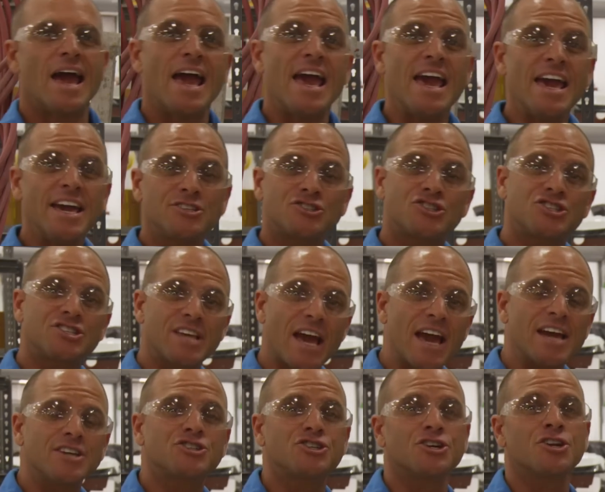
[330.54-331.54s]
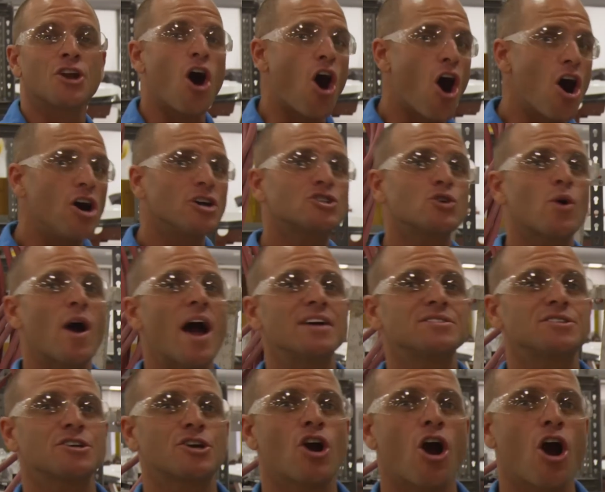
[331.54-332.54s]
Each station also
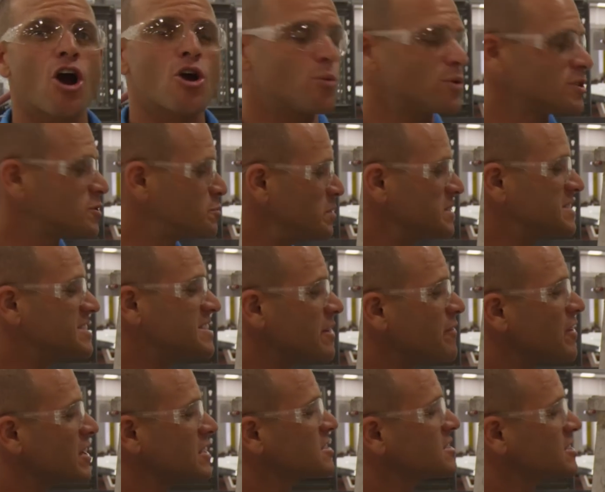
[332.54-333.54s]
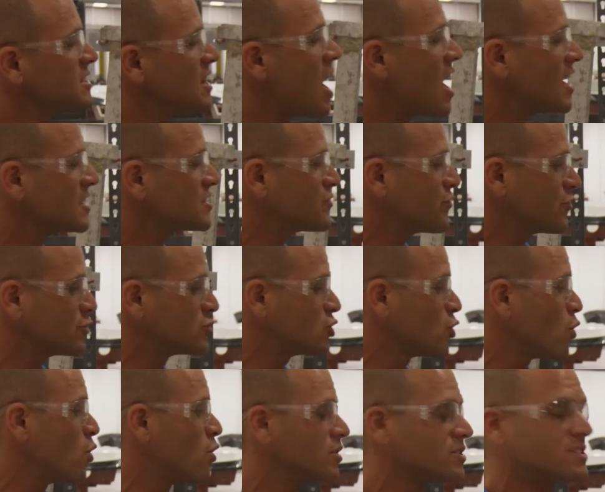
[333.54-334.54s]
has a cart with specific slots for
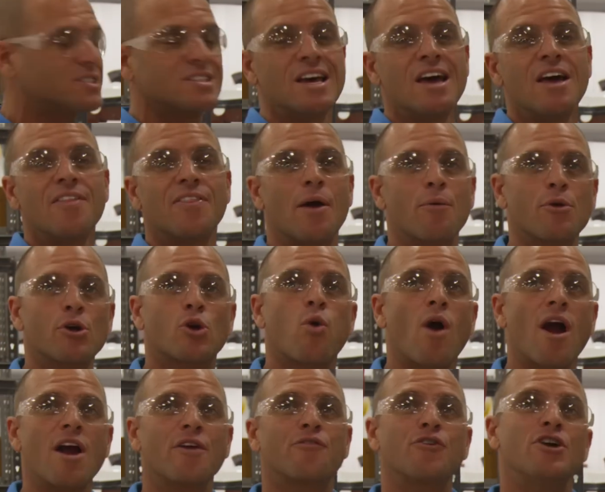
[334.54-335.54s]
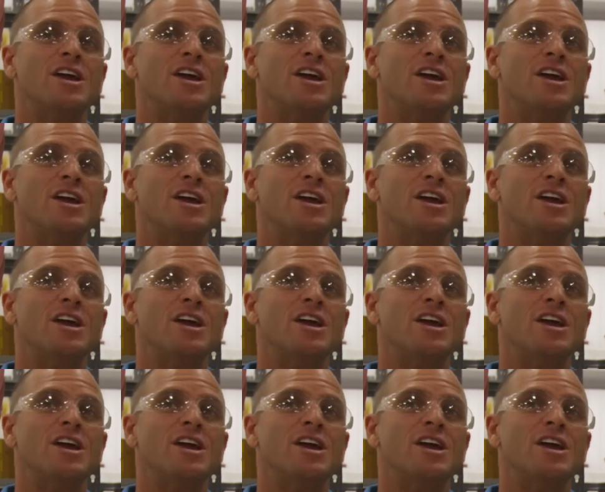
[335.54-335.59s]
tools that are required for